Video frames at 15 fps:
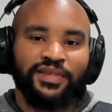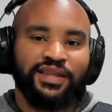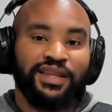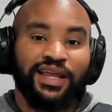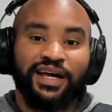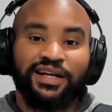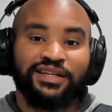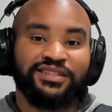
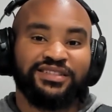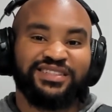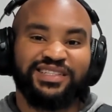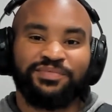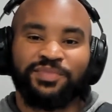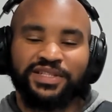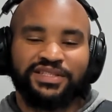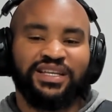that is
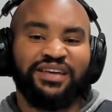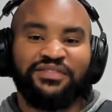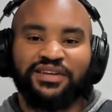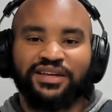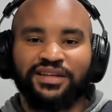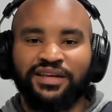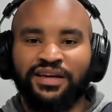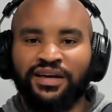
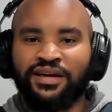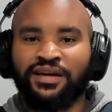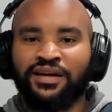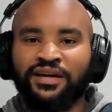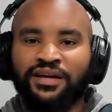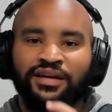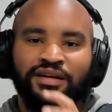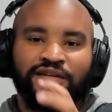specifically
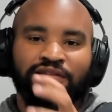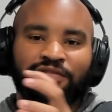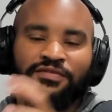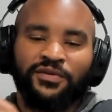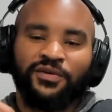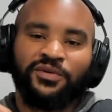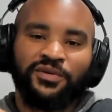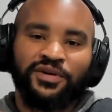
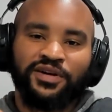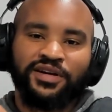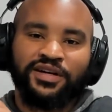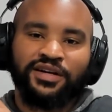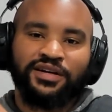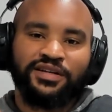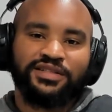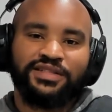
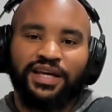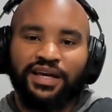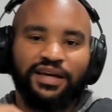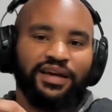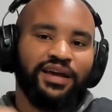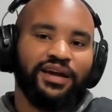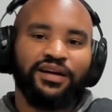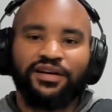for
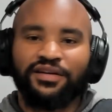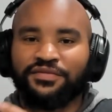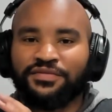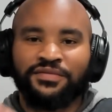taking care